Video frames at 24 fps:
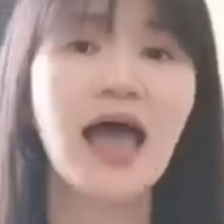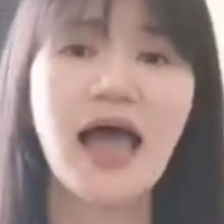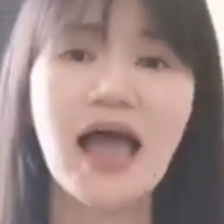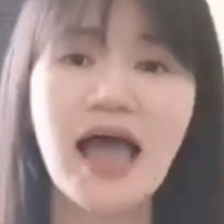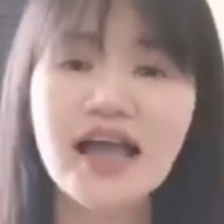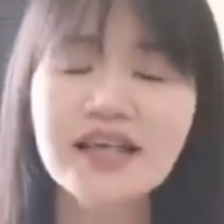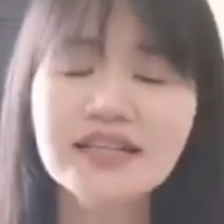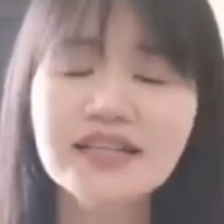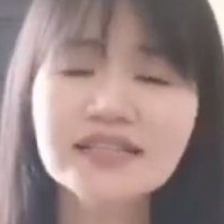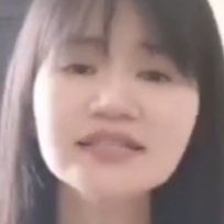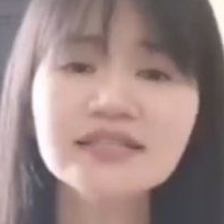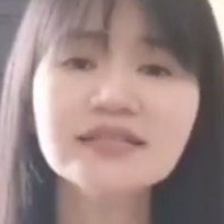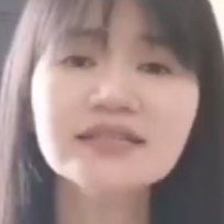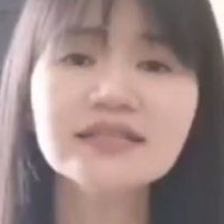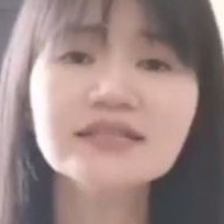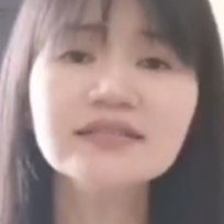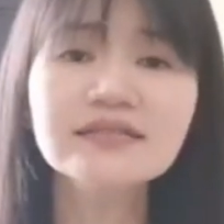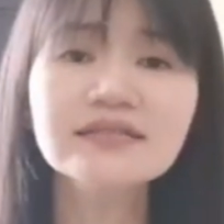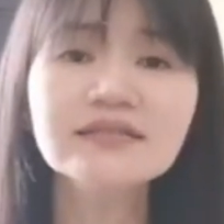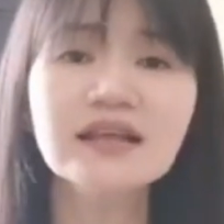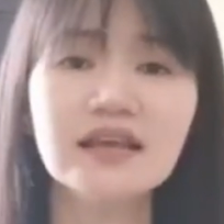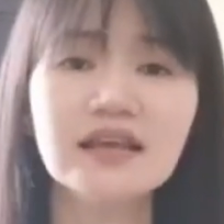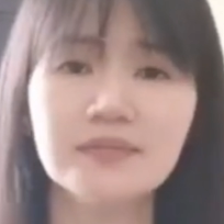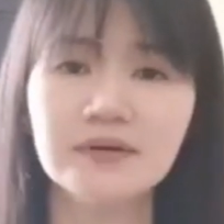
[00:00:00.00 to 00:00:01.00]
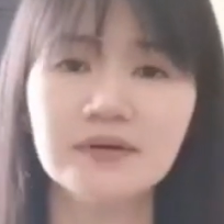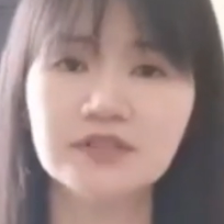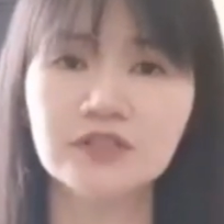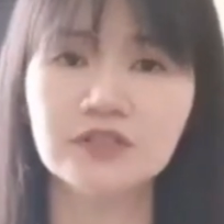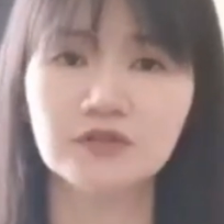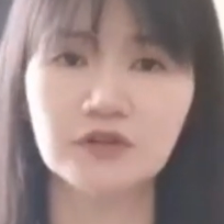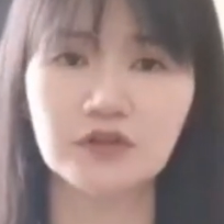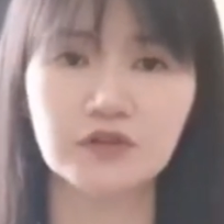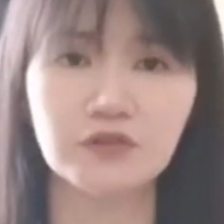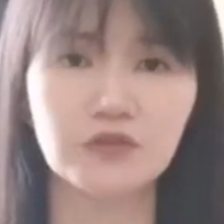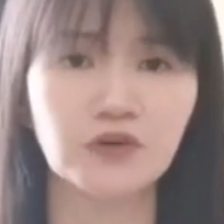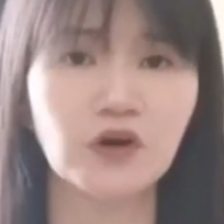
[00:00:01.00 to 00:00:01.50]
and still able to
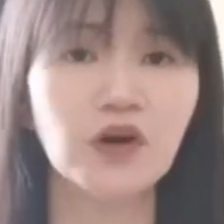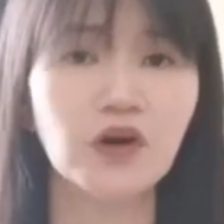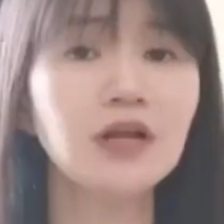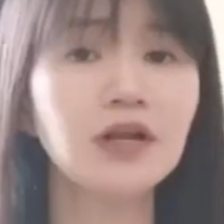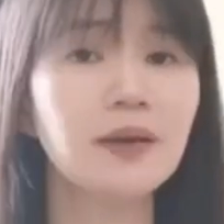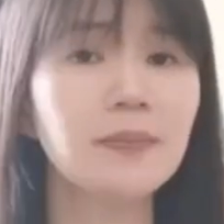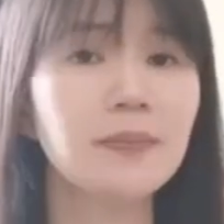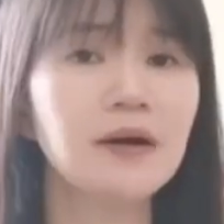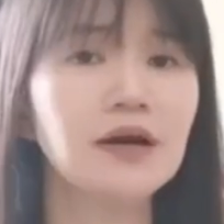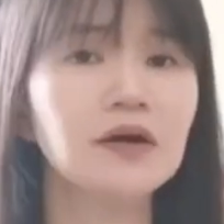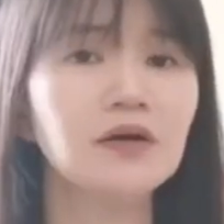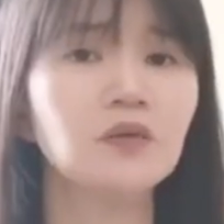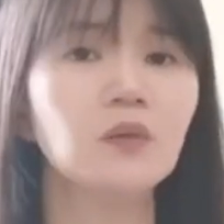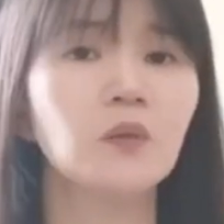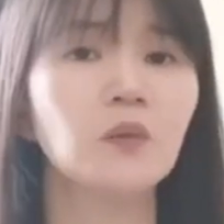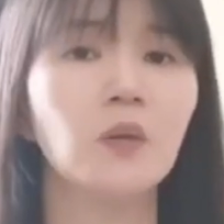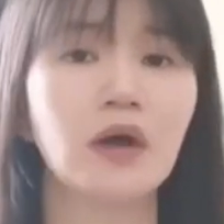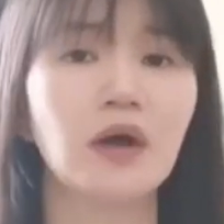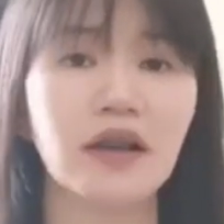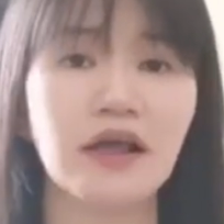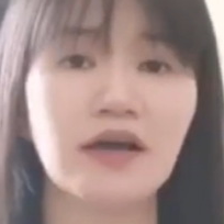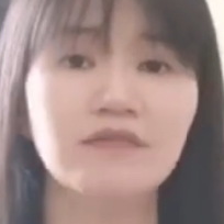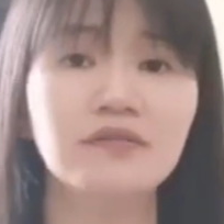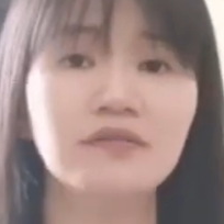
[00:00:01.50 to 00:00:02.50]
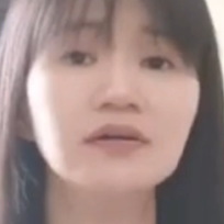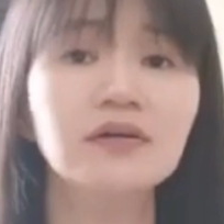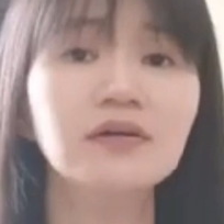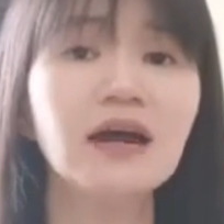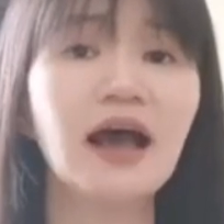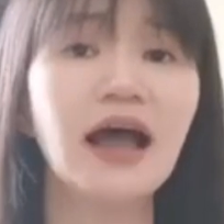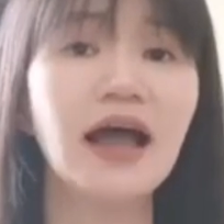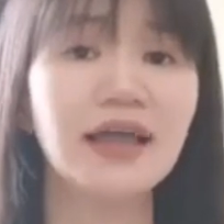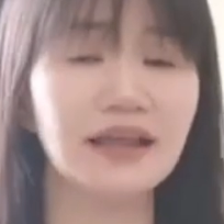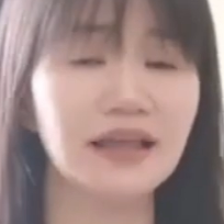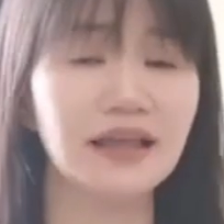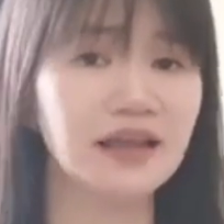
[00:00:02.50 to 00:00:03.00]
withdraw them out whenever
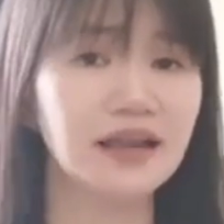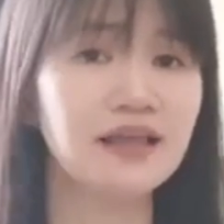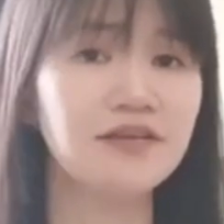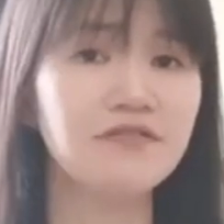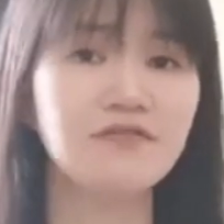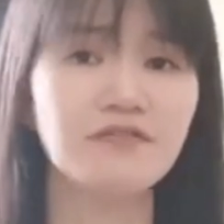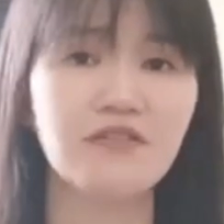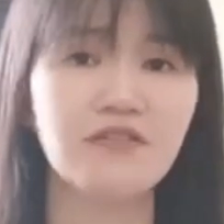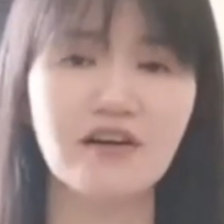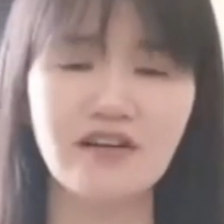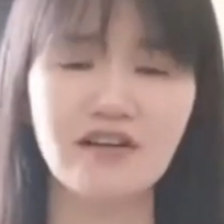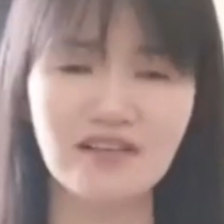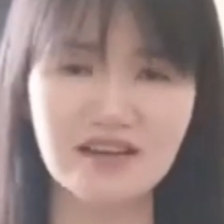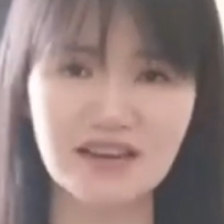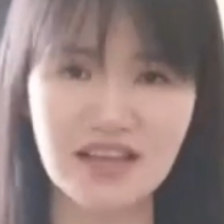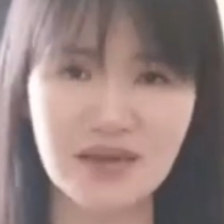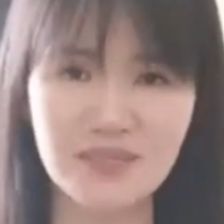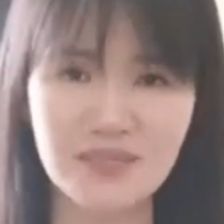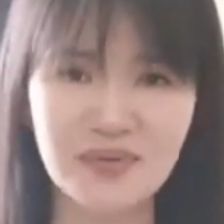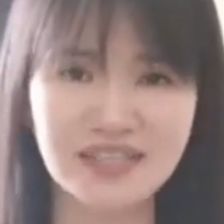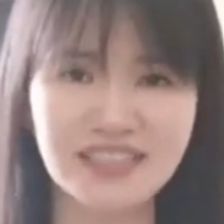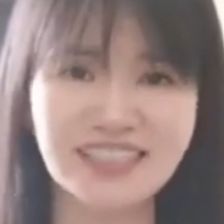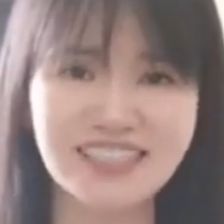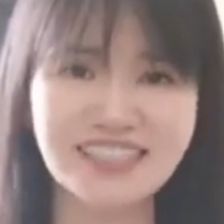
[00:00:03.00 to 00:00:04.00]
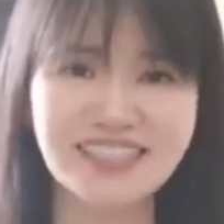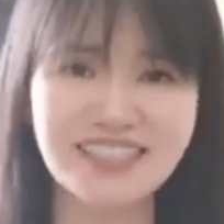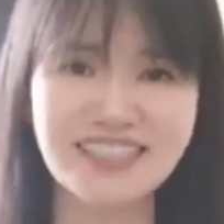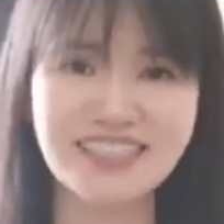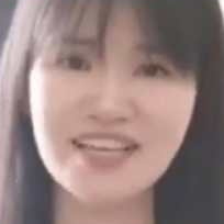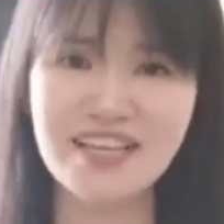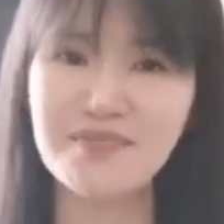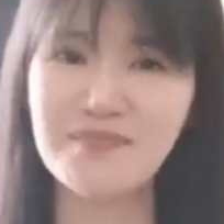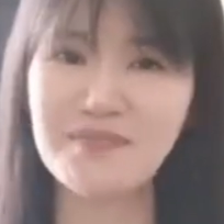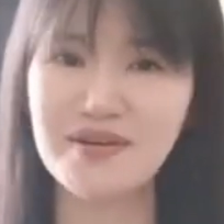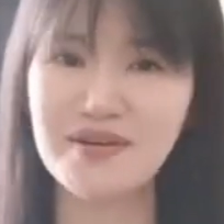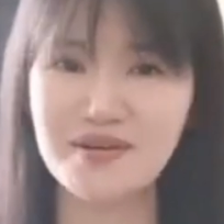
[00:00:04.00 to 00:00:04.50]
I need it for
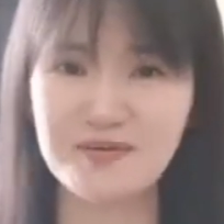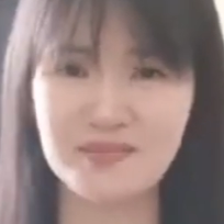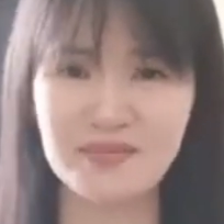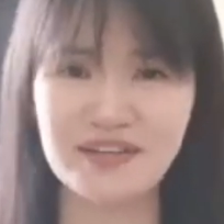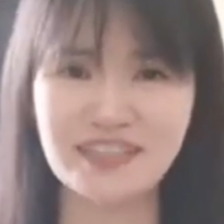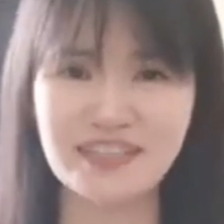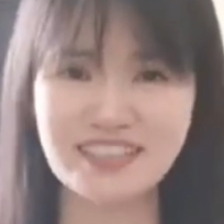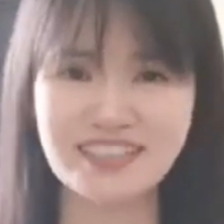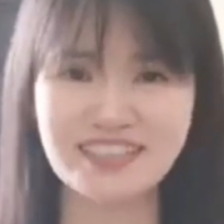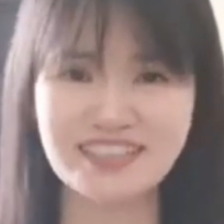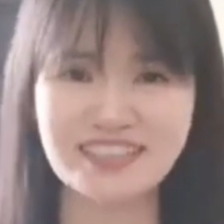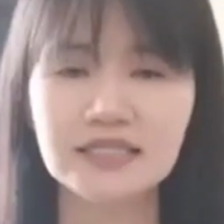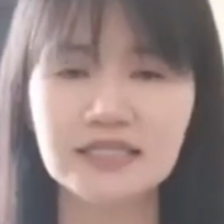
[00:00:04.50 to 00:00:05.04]
emergency purpose.